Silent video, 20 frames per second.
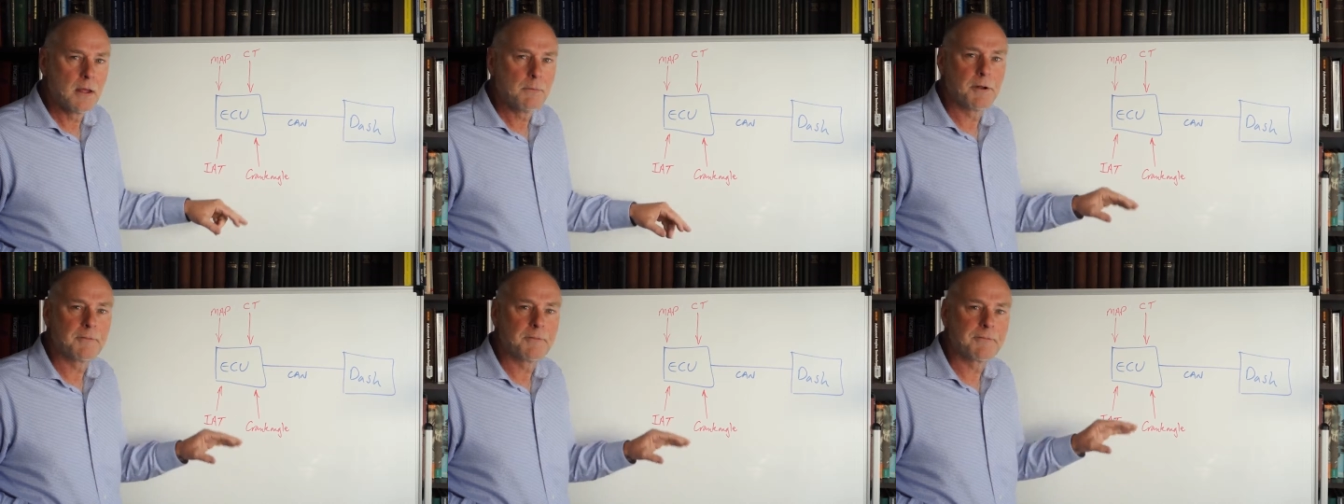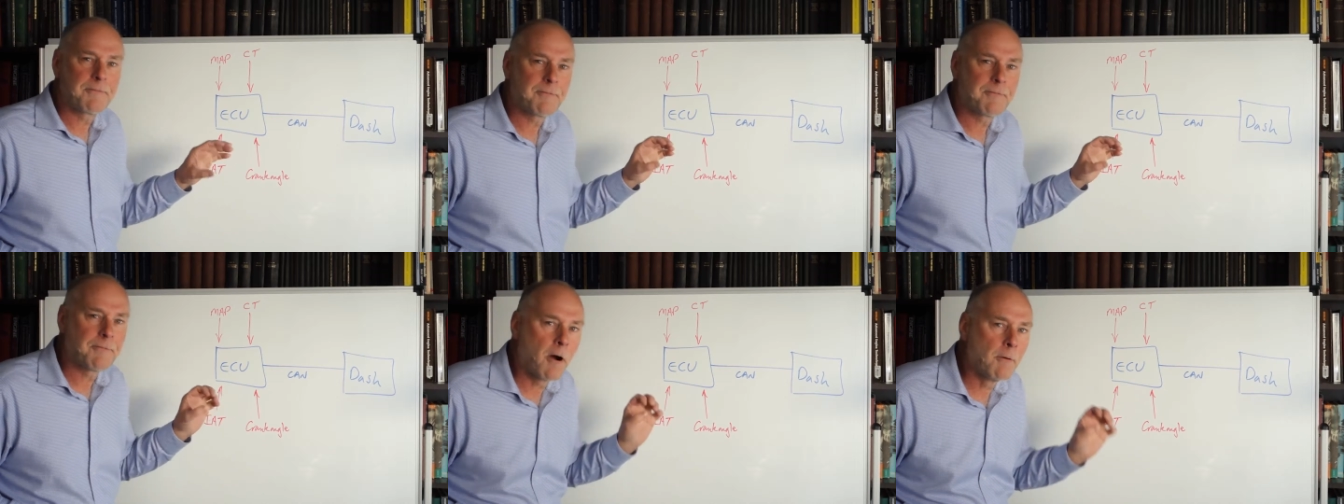But
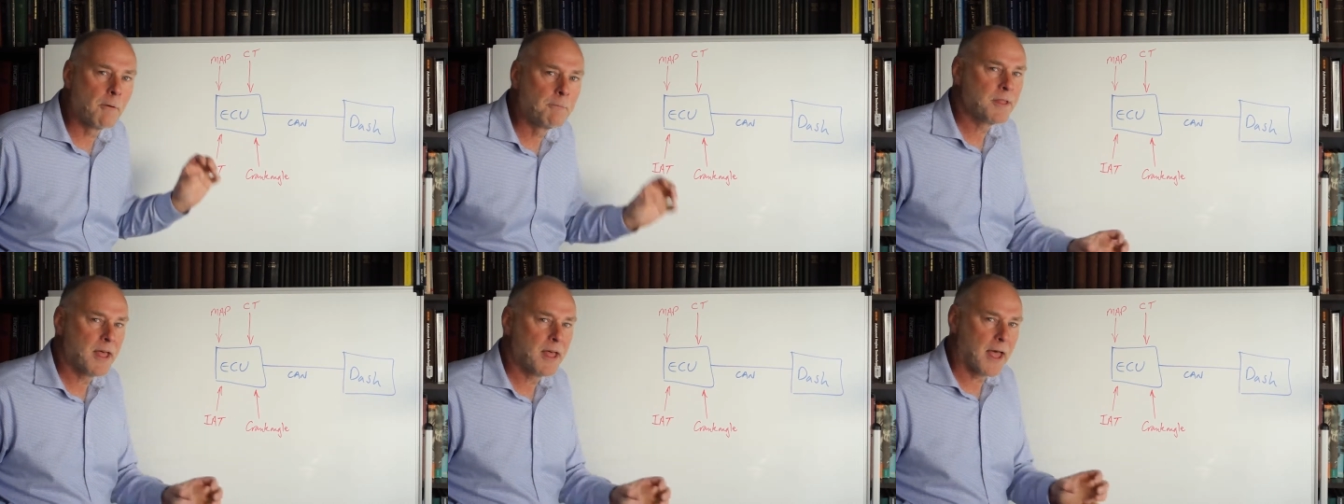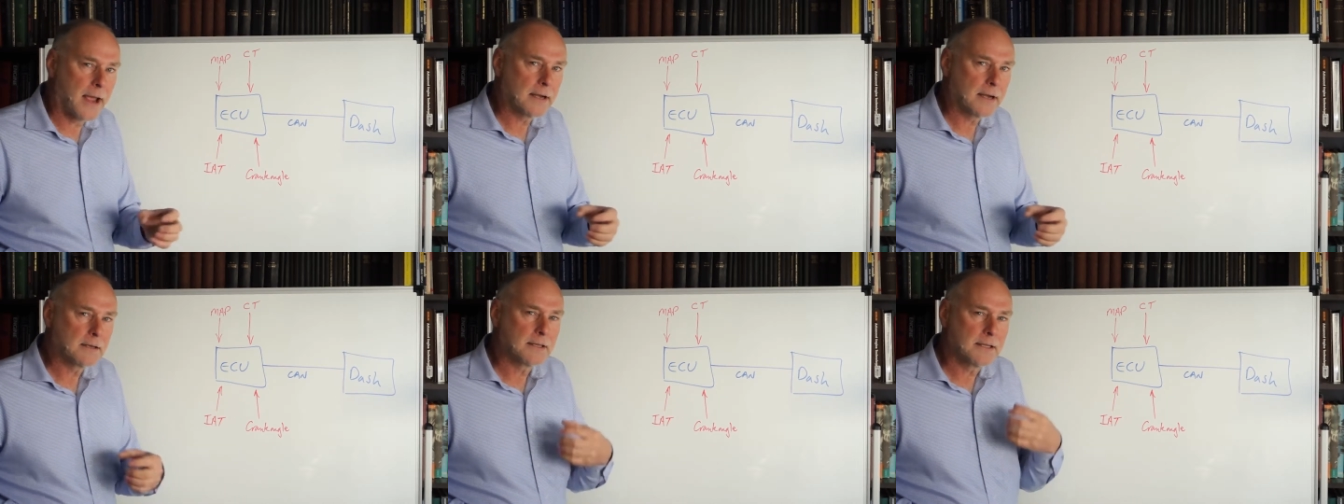from
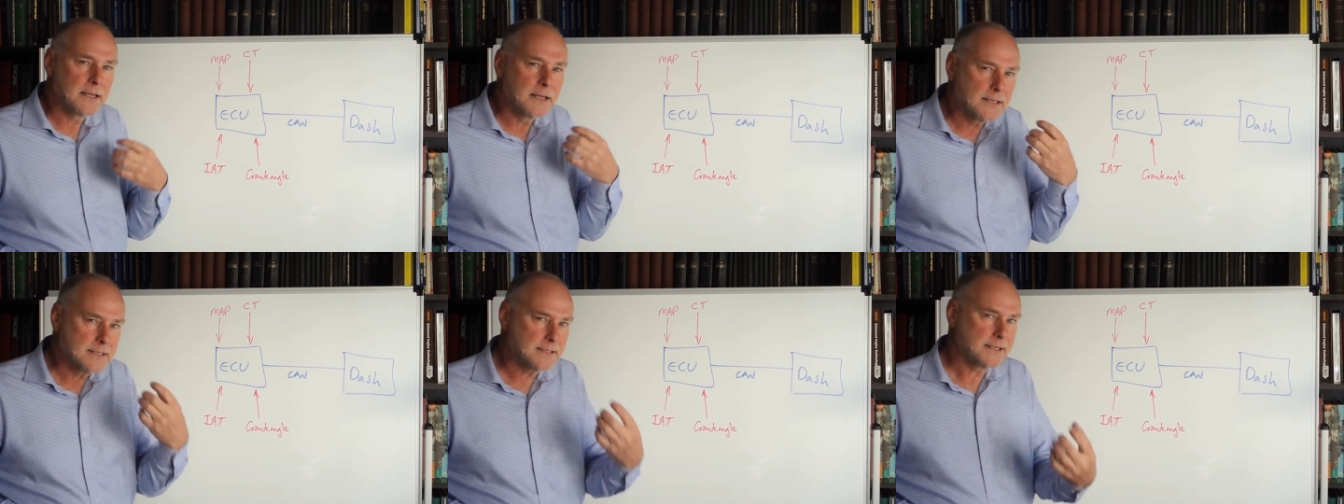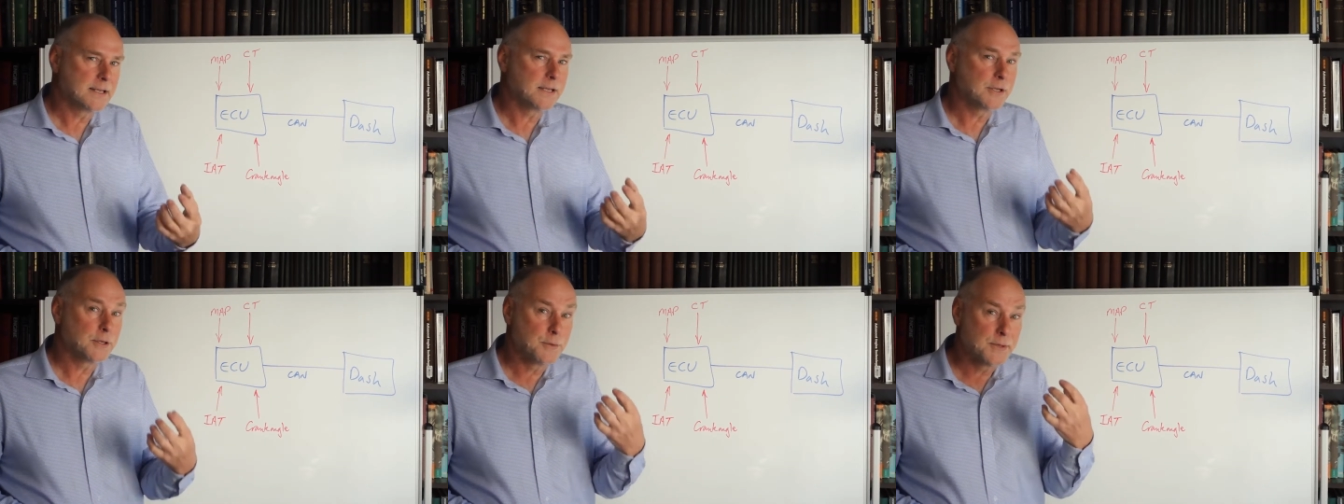that, the
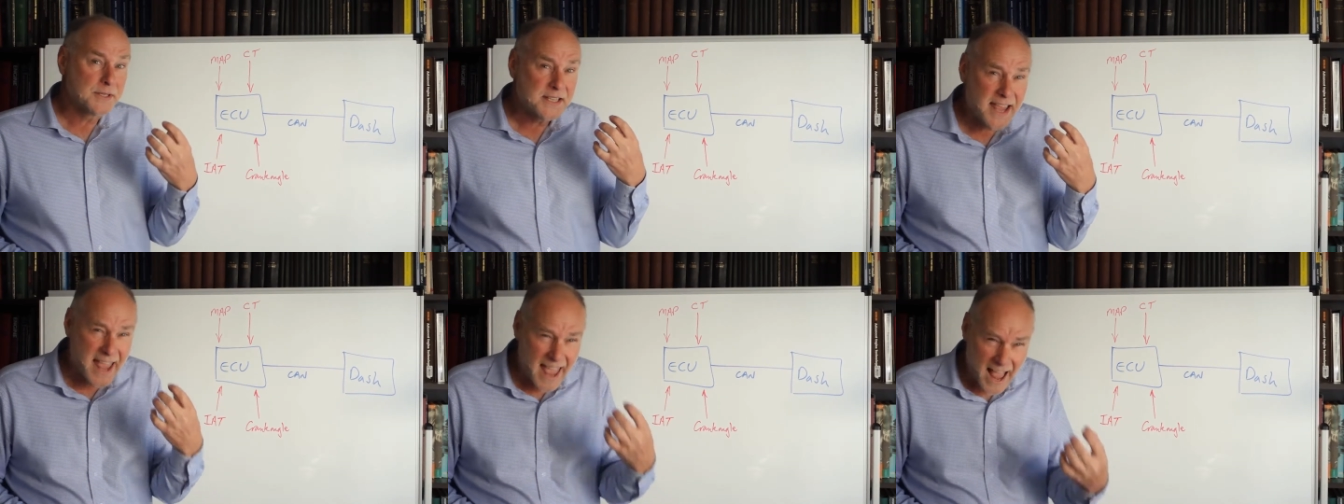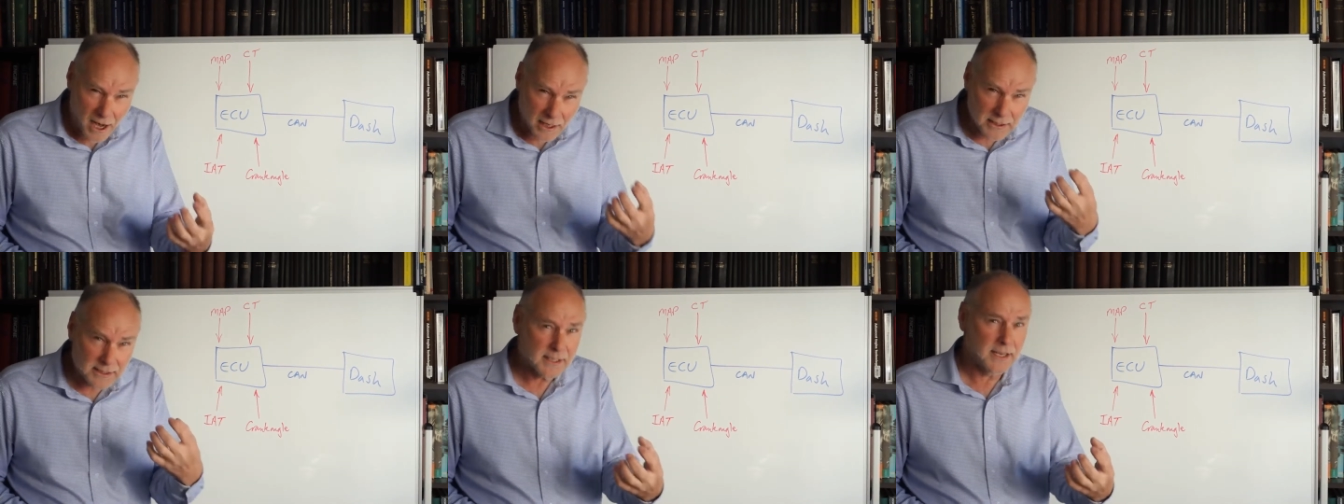ECU is
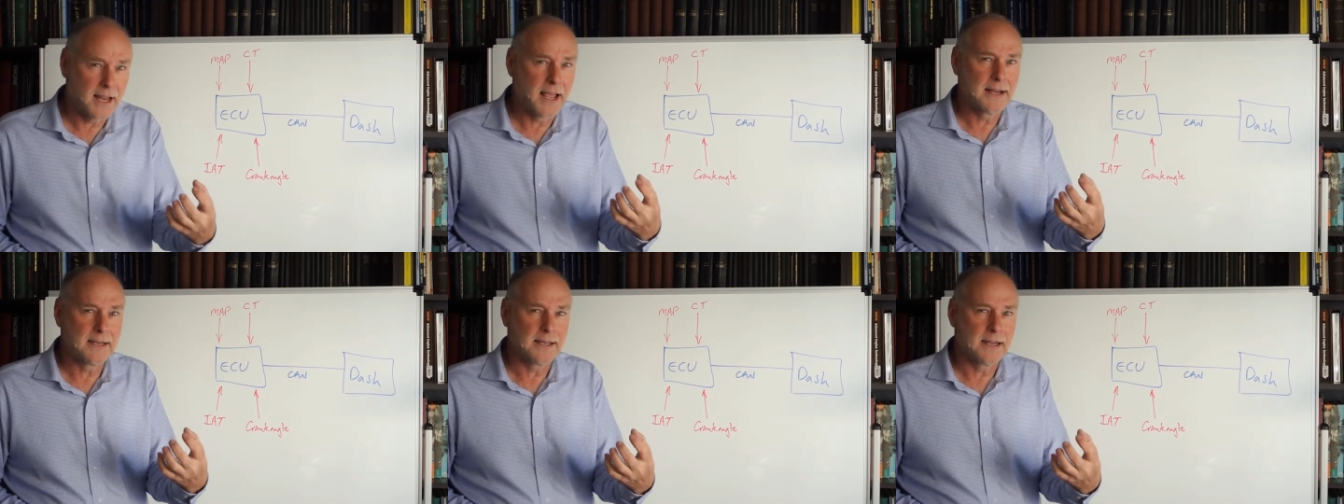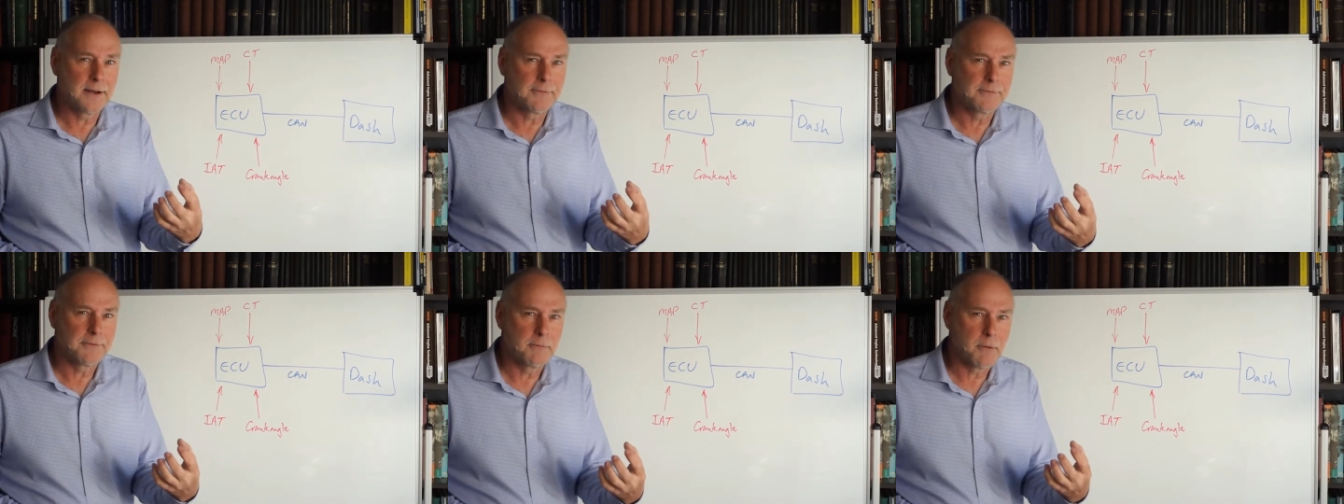calculating
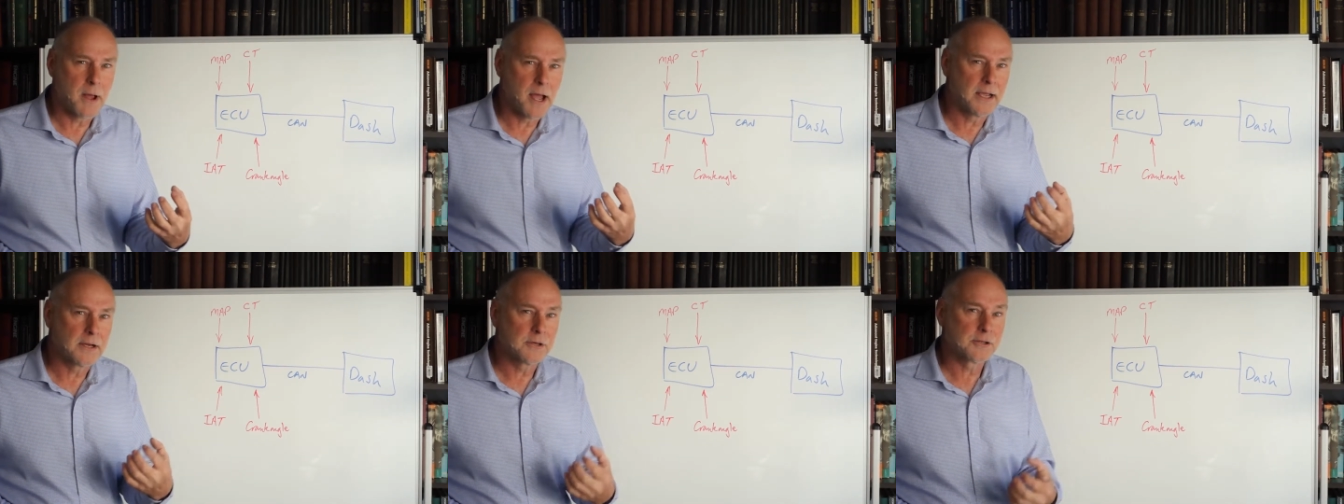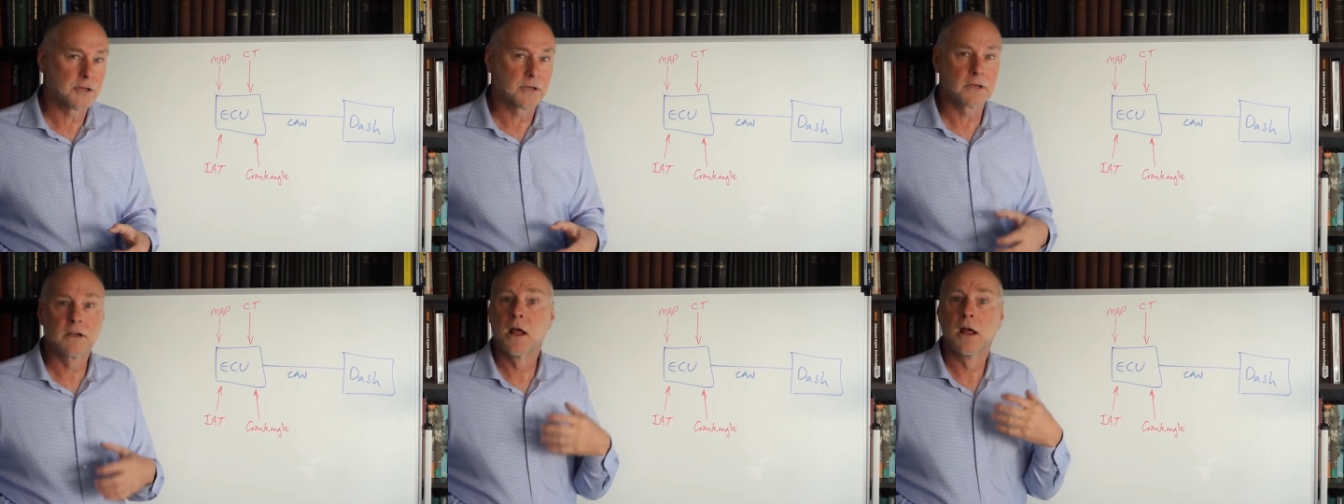
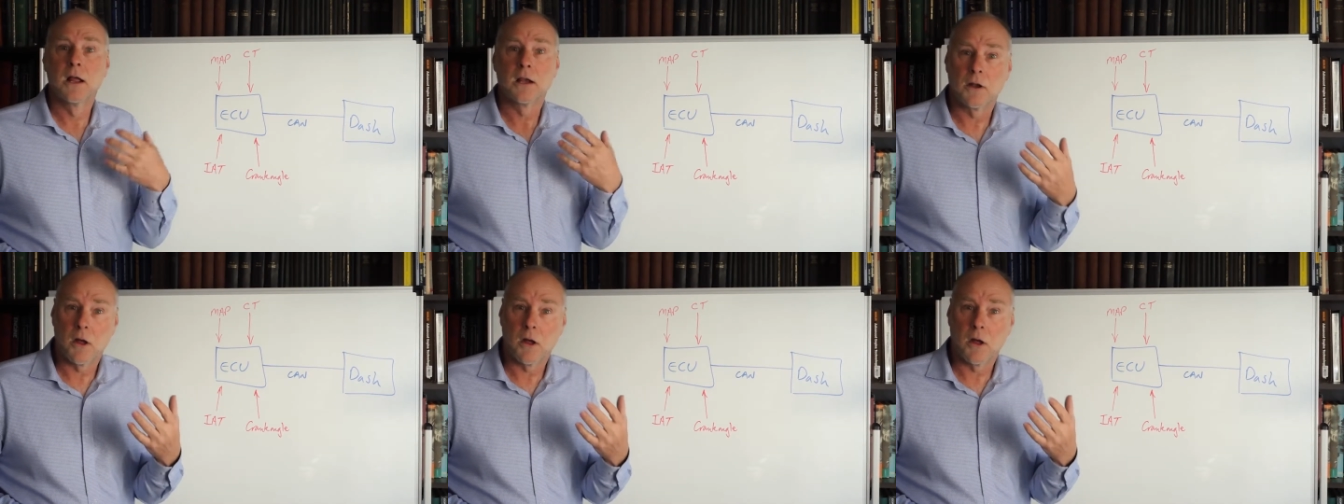information